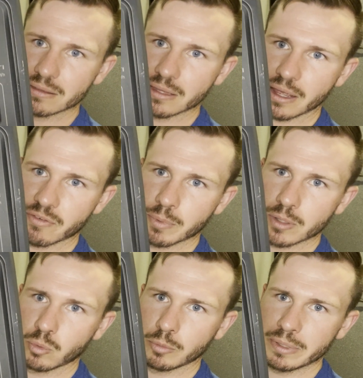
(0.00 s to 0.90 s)
that everybody
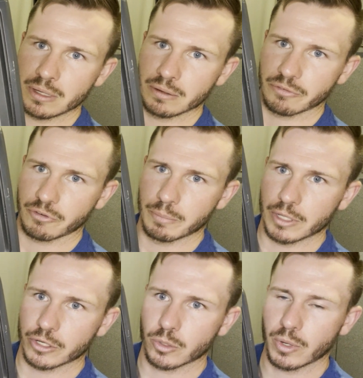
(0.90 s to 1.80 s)
will be
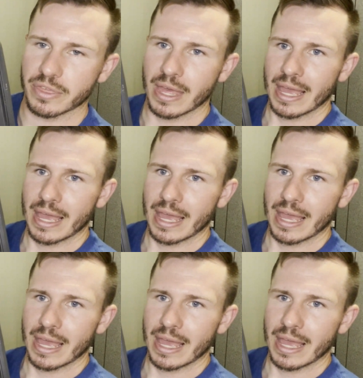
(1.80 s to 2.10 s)
familiar with,